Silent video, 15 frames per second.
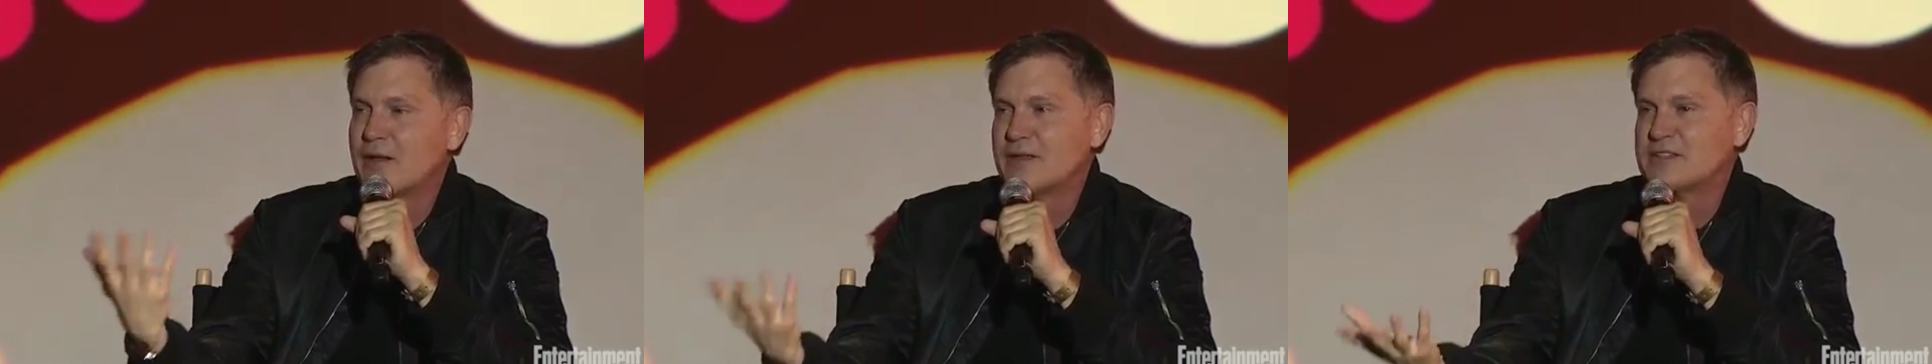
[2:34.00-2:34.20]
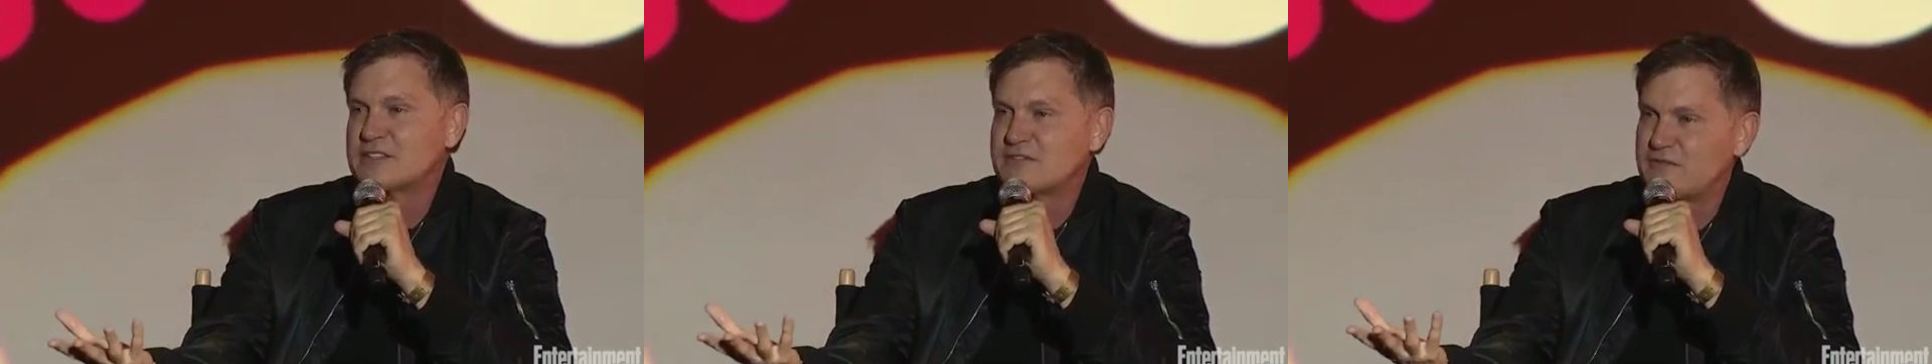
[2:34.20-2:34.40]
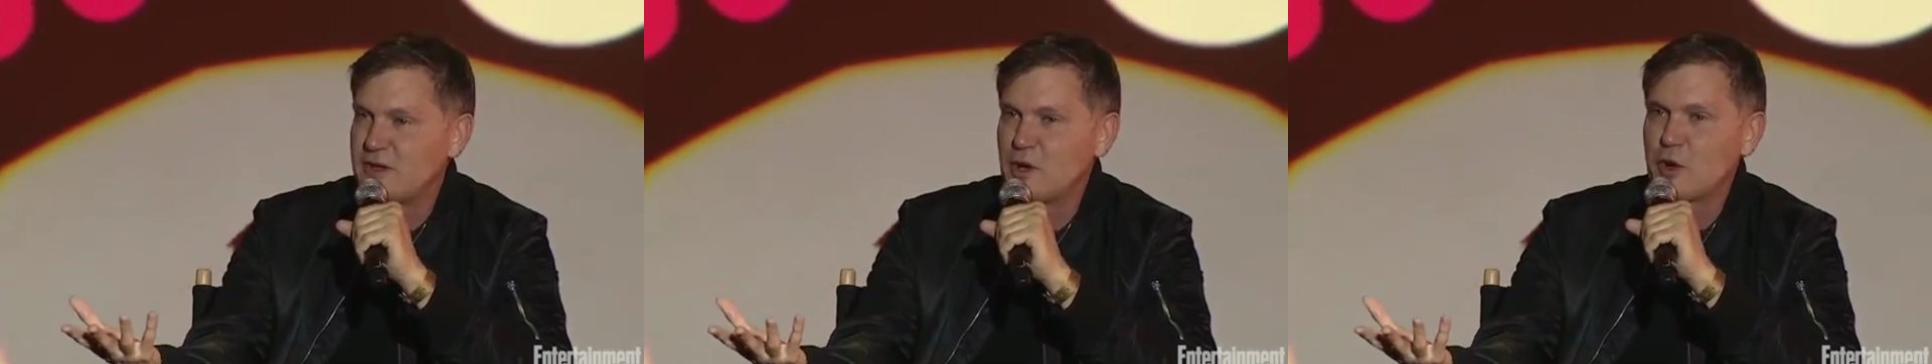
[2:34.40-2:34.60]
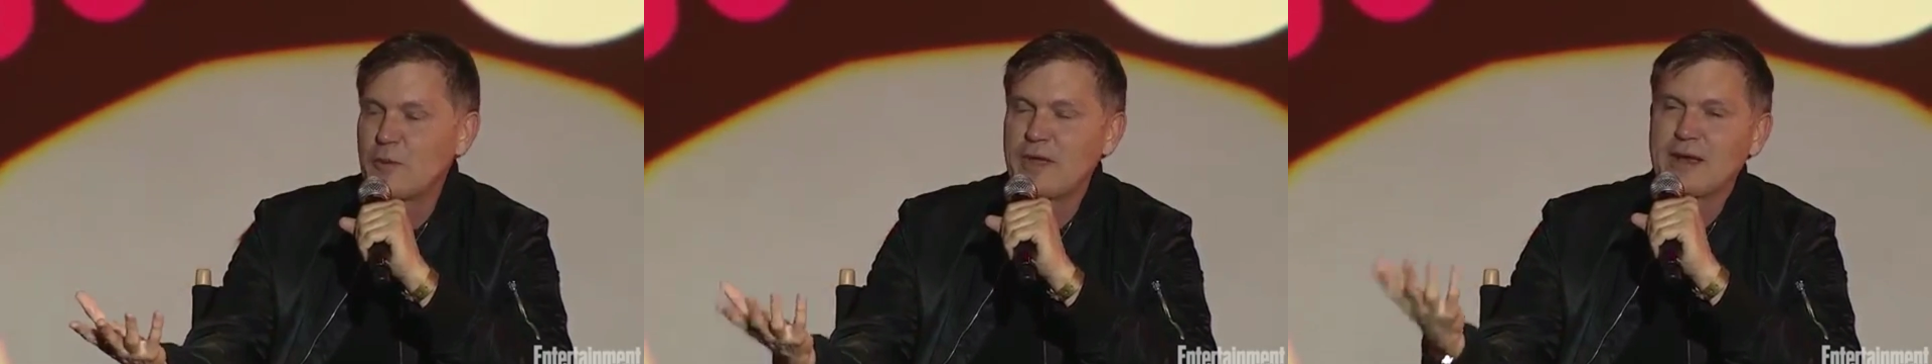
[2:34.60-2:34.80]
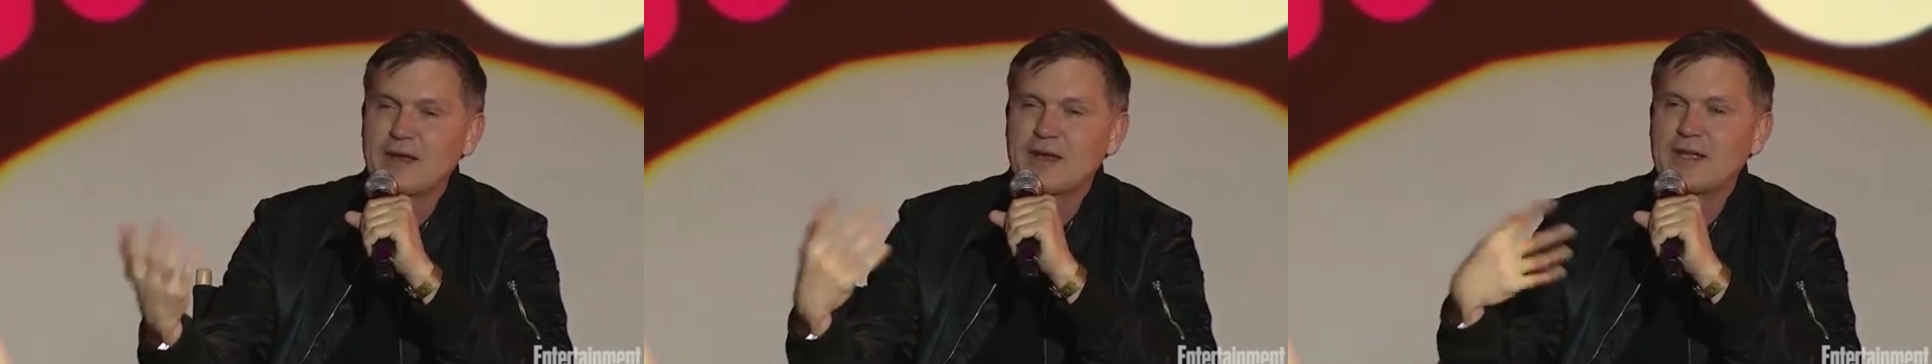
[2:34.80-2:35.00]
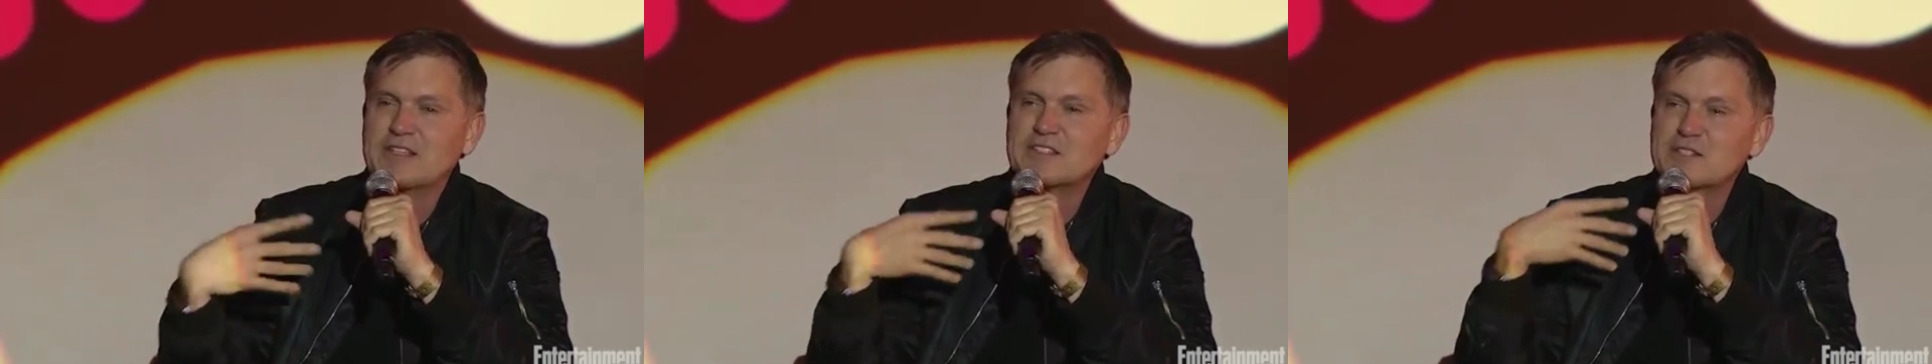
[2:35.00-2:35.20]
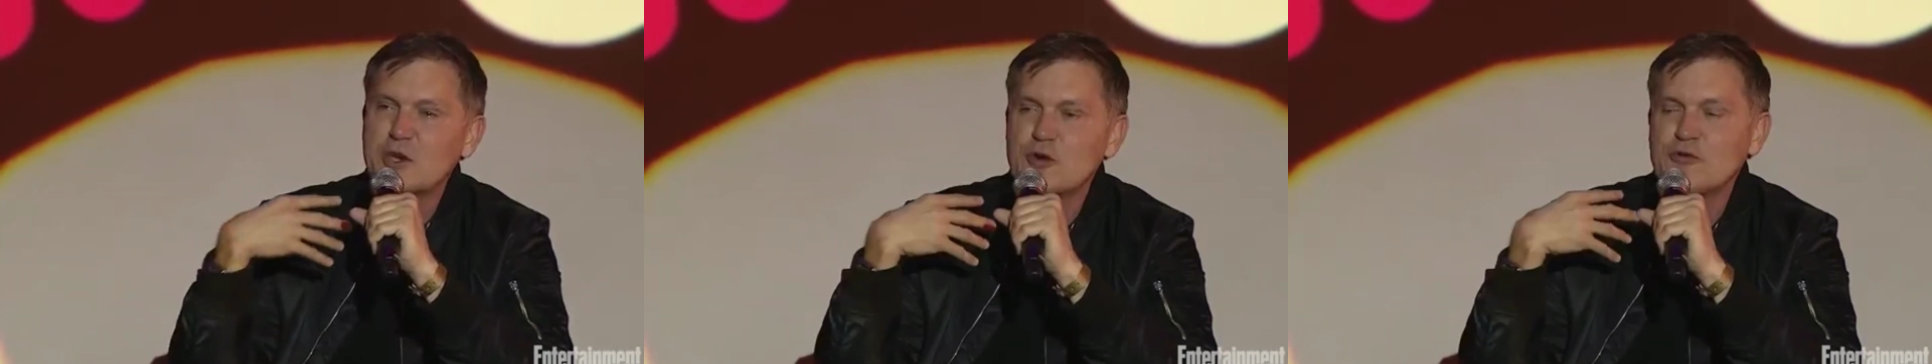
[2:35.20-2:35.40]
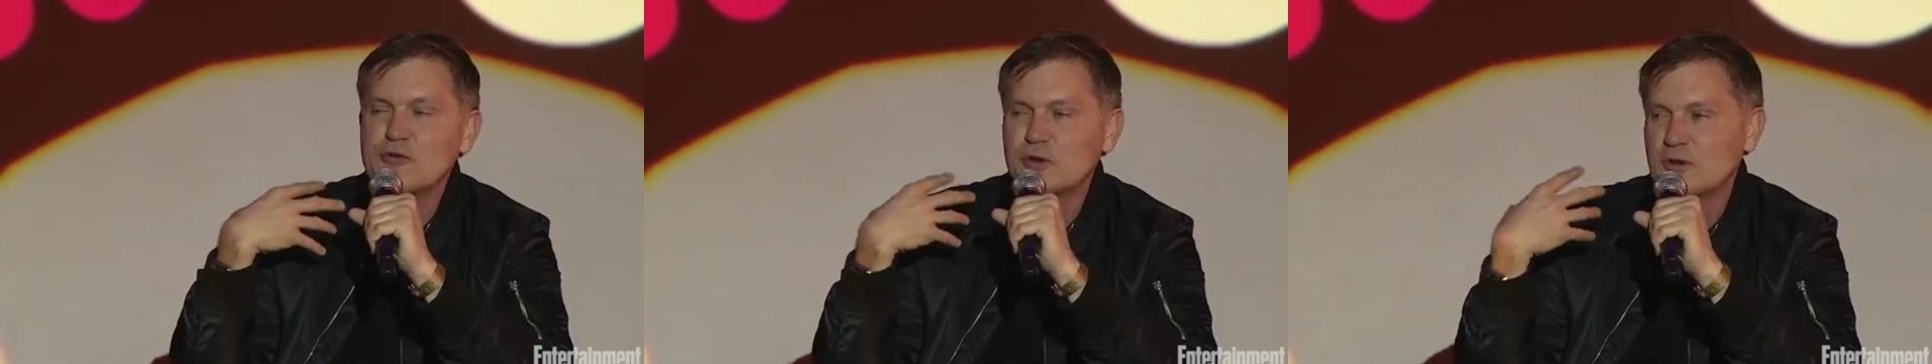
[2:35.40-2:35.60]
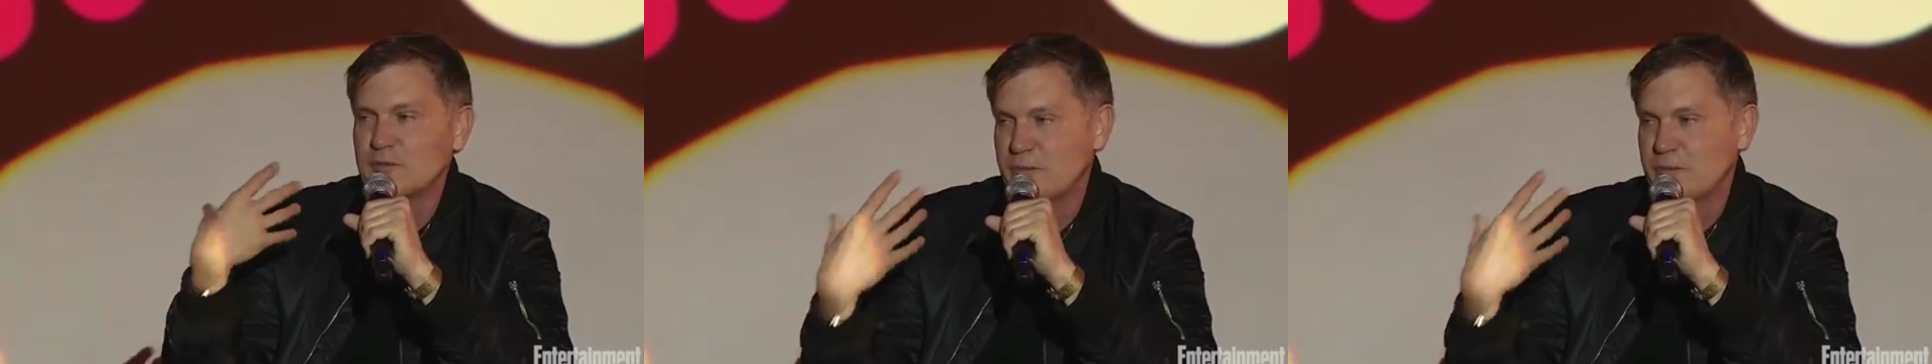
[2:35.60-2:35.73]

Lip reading: However, Williamson will serve